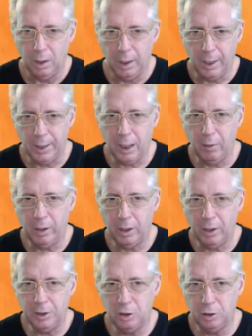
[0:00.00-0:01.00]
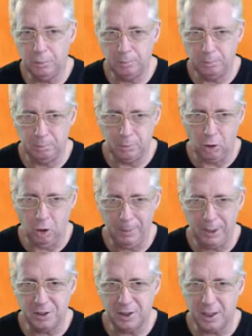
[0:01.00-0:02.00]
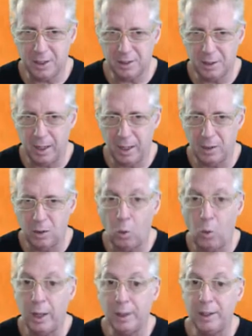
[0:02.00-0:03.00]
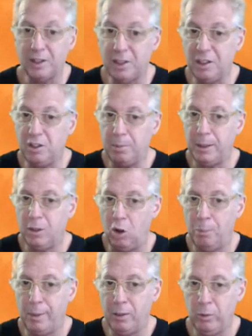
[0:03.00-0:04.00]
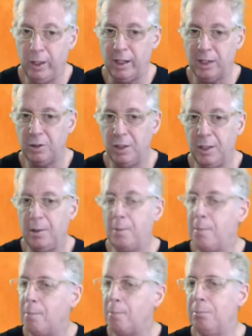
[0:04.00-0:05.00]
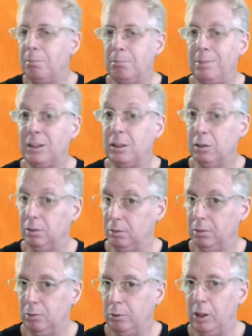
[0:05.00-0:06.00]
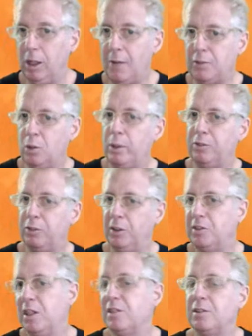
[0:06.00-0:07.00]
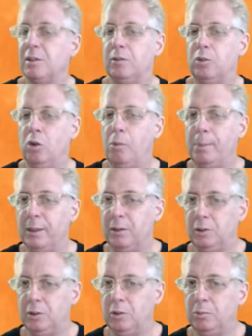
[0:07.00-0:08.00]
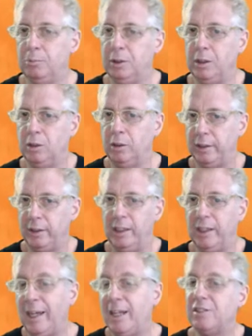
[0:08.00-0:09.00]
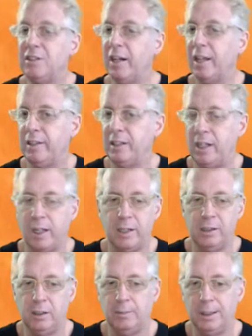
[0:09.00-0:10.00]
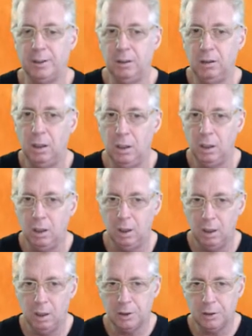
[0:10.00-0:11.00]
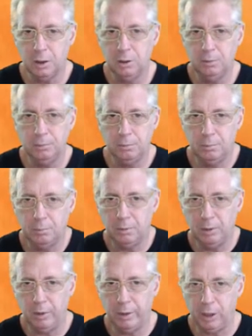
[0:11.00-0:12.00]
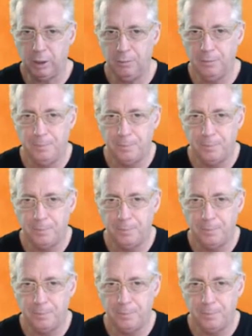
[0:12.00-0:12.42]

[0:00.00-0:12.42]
And now we're going to open the chest, and while the chest is being opened, we can actually battle. We don't have to wait for the chest to open to, you know, engage in another battle. So there we go.